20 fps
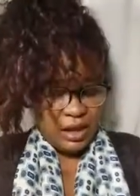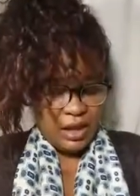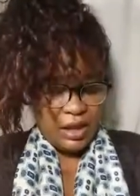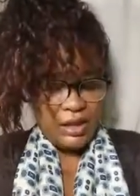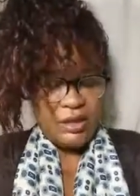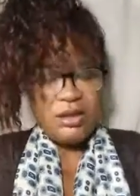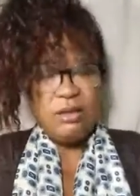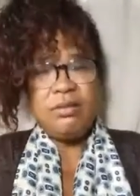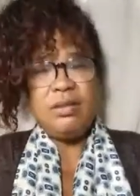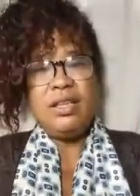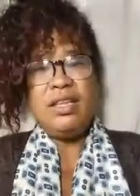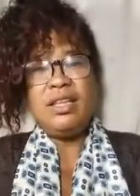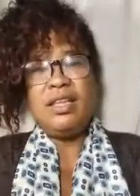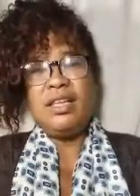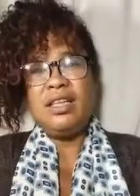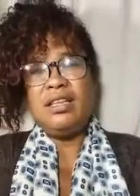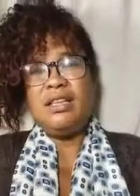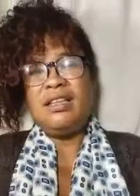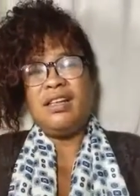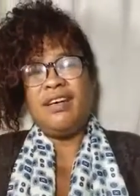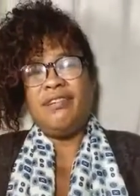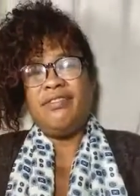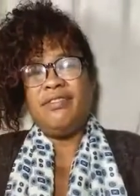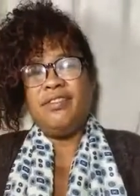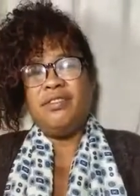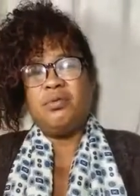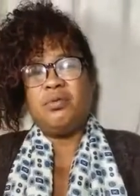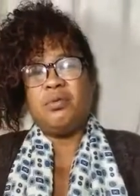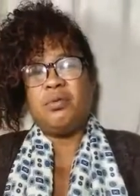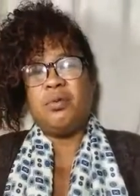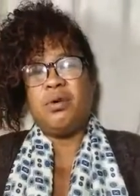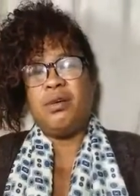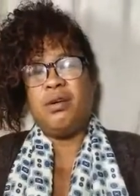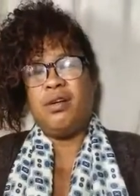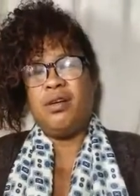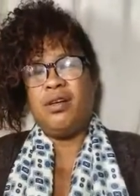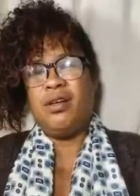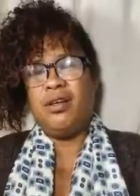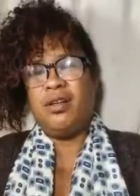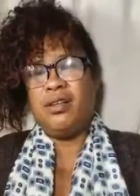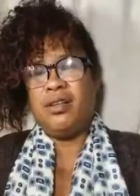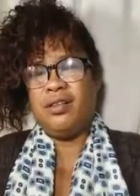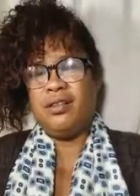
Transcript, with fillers: I don't want to get nothing wrong.